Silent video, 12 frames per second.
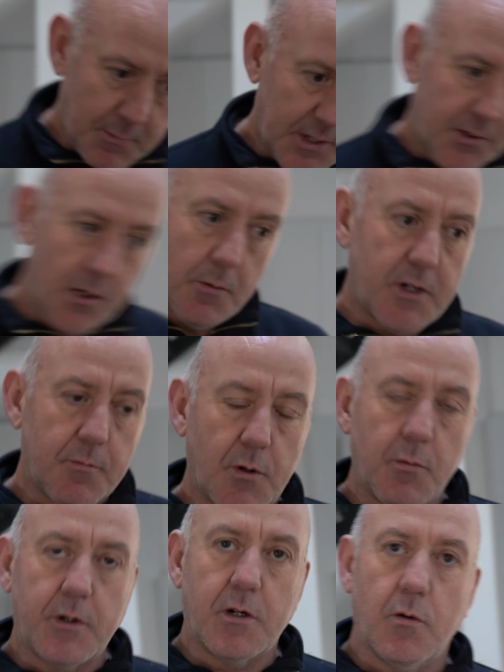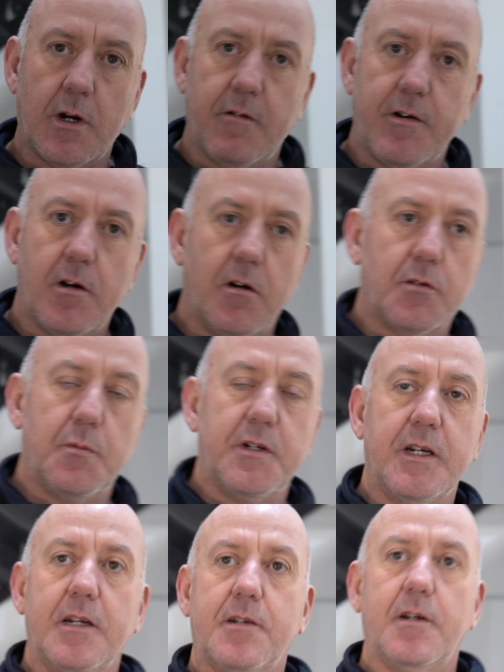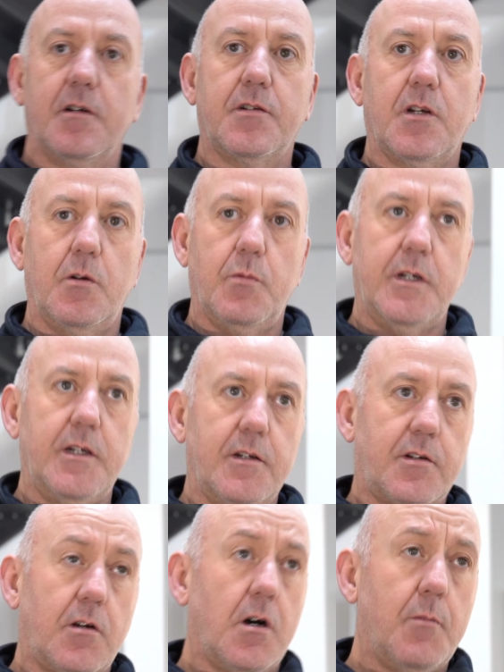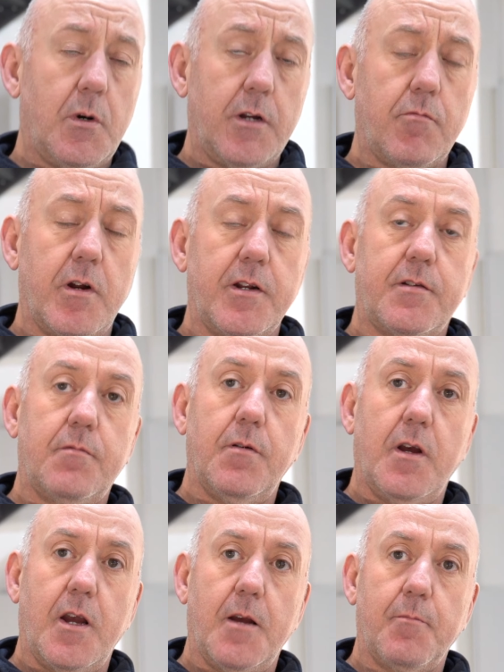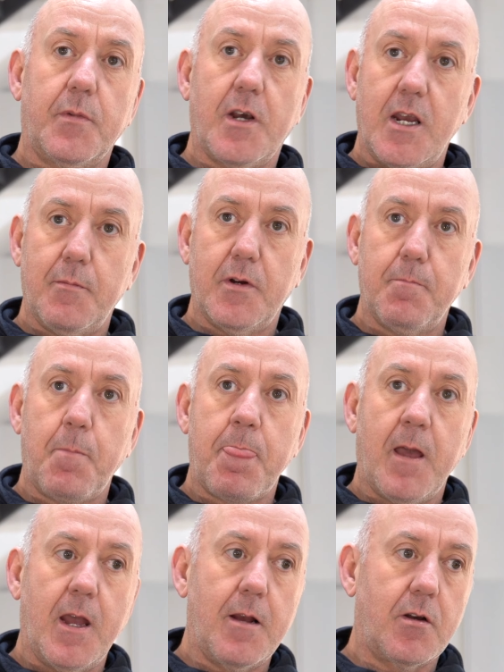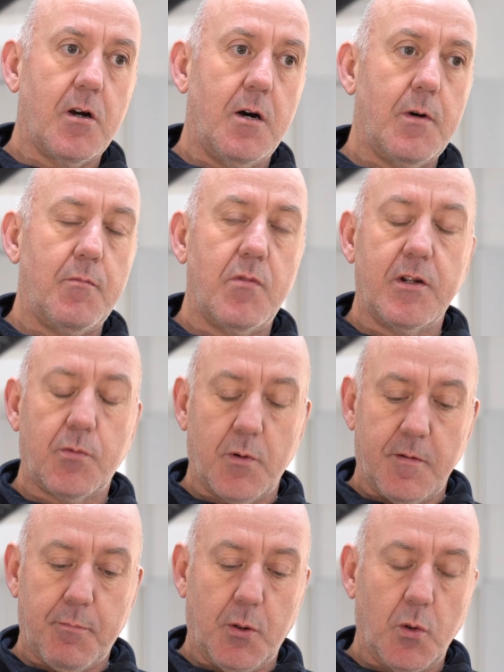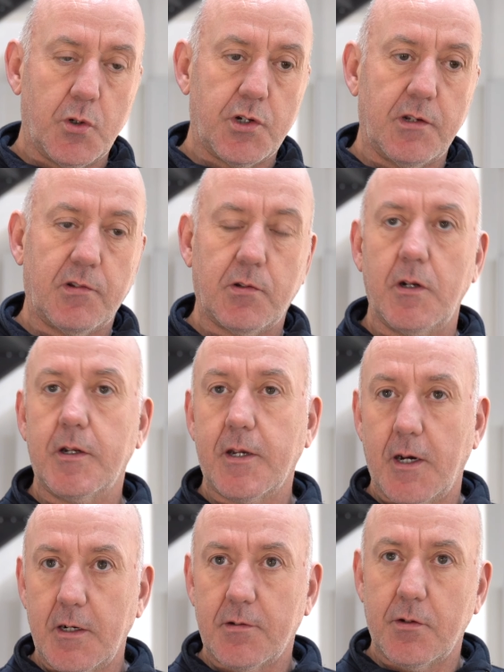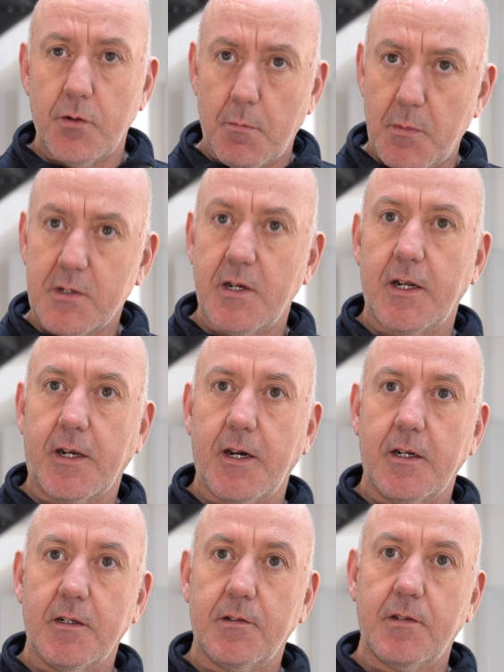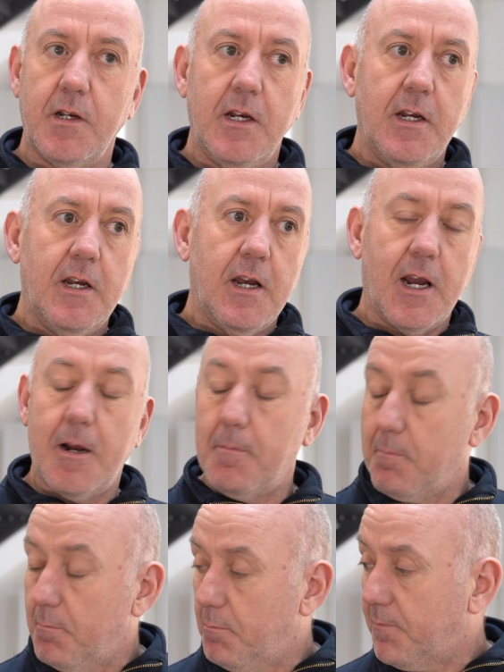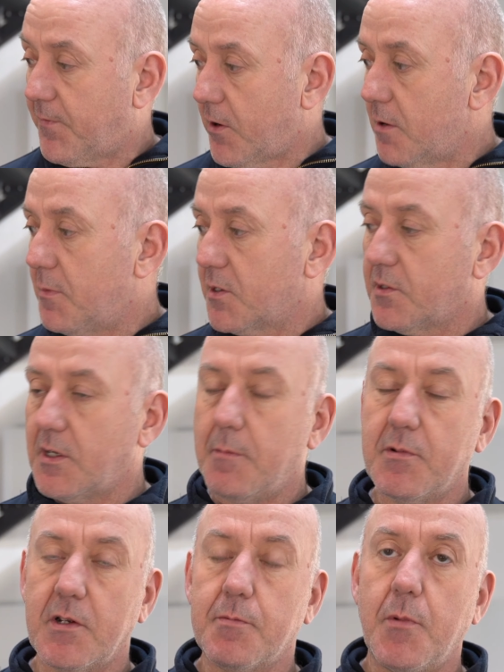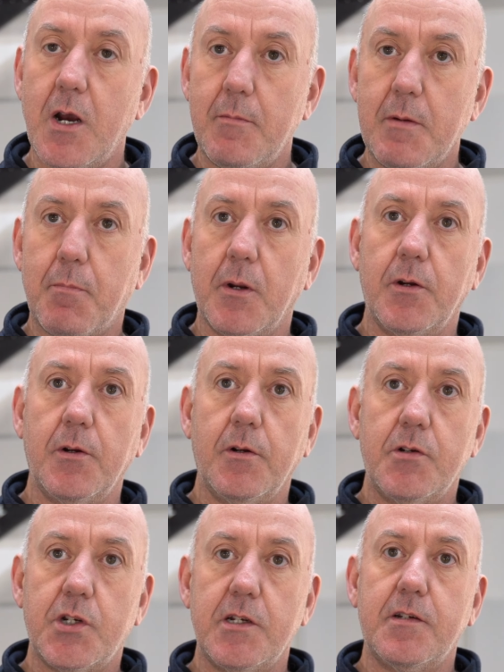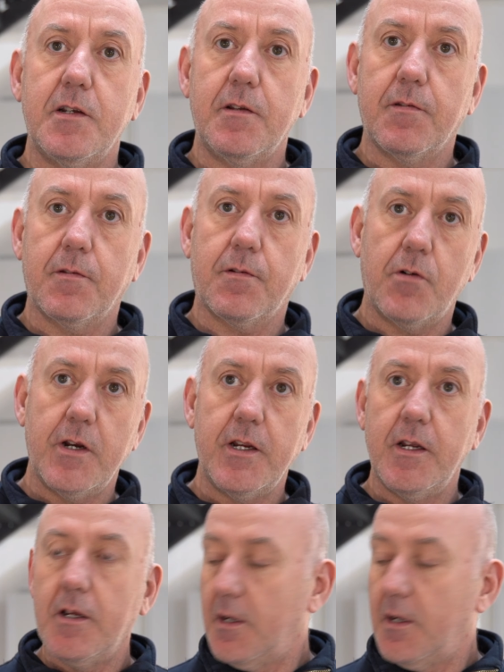Matt's car, we did what we call our enhancement detail. So it's Carmine Red Cayman. Carmine Red's one of Porsche's solid colours, the non-metallic colours. Very much the same as this Miami Blue GT3.